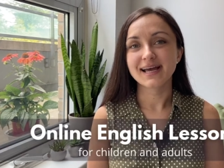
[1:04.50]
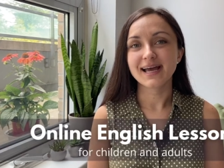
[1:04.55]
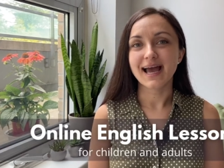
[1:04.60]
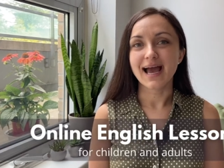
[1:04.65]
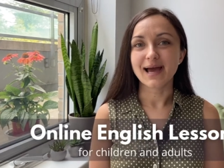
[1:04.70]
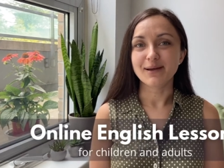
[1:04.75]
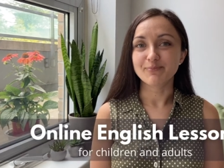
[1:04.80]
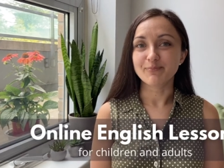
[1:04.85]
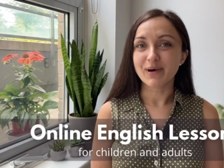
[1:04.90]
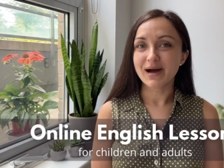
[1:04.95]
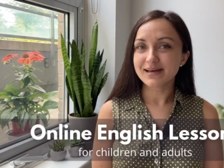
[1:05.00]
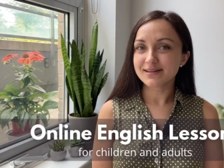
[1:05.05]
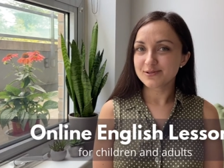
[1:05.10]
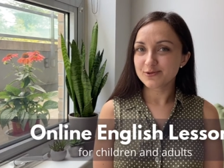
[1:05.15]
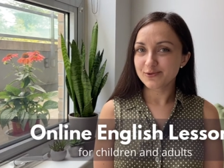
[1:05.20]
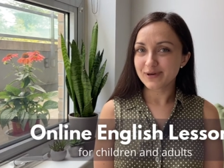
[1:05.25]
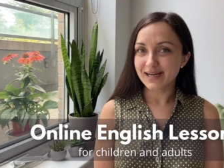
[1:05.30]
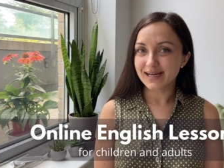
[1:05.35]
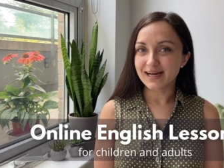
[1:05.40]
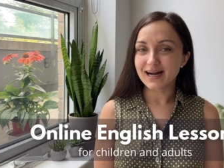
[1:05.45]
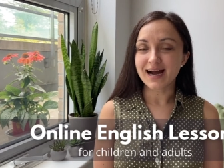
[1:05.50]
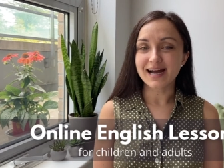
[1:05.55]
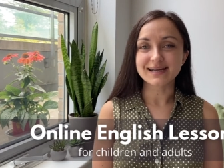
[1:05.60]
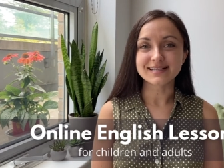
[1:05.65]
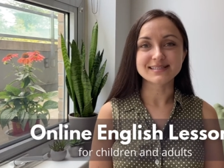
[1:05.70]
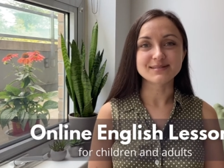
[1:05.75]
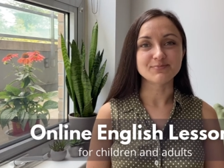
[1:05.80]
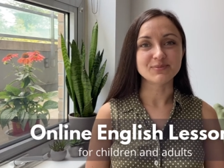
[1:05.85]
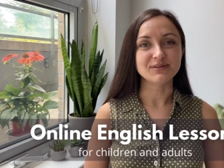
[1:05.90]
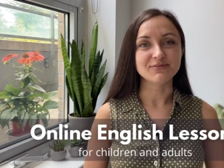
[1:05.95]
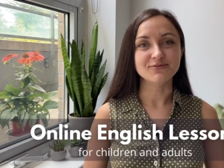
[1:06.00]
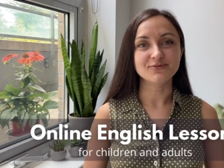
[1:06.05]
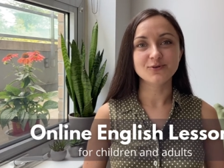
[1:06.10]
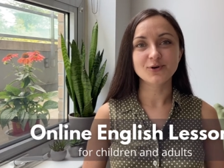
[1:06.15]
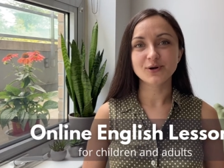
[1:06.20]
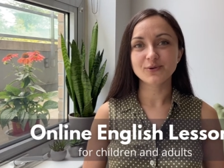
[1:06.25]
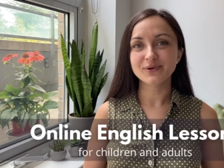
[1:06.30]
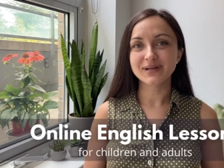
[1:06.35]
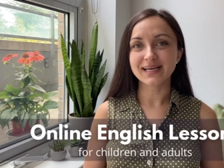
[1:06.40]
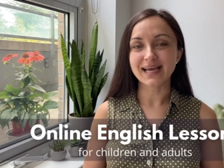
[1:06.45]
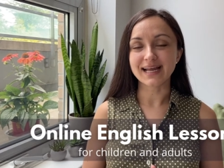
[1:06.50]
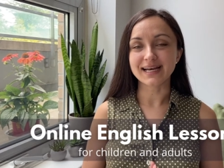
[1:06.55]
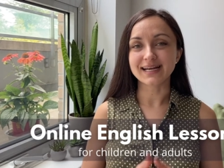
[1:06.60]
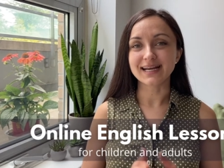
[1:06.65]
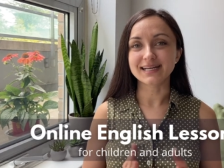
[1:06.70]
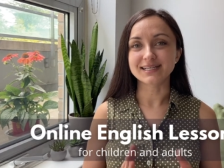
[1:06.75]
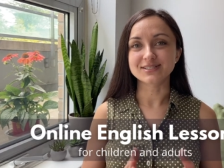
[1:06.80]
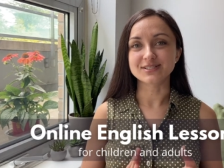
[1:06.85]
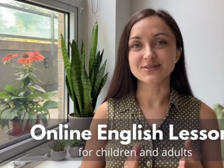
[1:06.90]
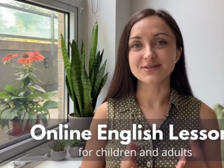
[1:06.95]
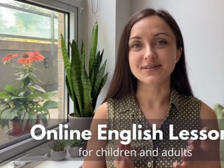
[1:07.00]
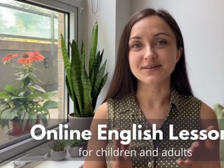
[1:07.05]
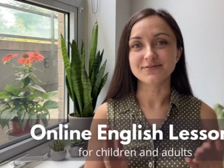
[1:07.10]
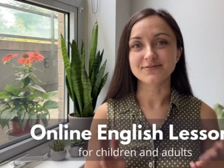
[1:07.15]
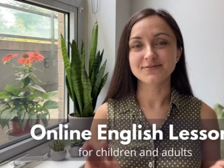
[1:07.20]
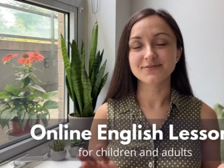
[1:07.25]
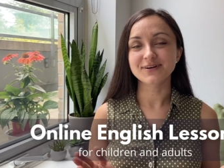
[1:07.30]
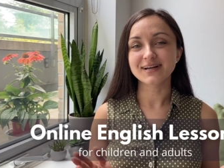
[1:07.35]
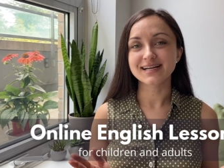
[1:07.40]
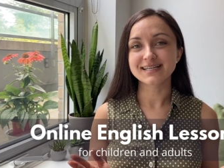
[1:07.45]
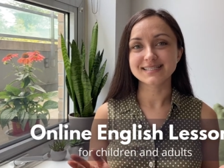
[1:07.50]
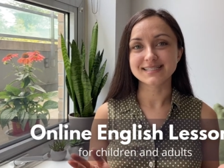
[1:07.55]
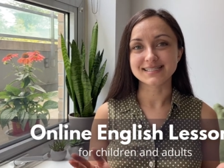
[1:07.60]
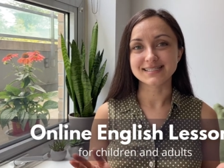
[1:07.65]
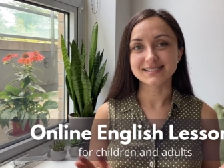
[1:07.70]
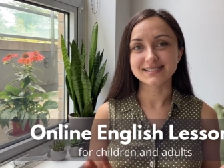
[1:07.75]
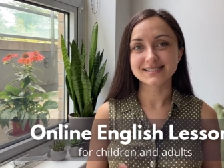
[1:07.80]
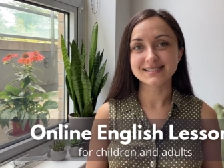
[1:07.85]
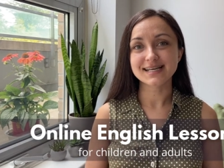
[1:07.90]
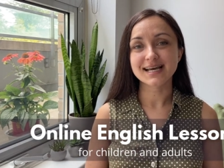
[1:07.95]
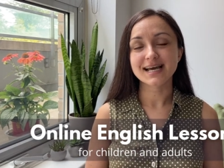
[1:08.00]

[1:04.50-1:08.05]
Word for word: And by the way, guys, before we get into the phrases,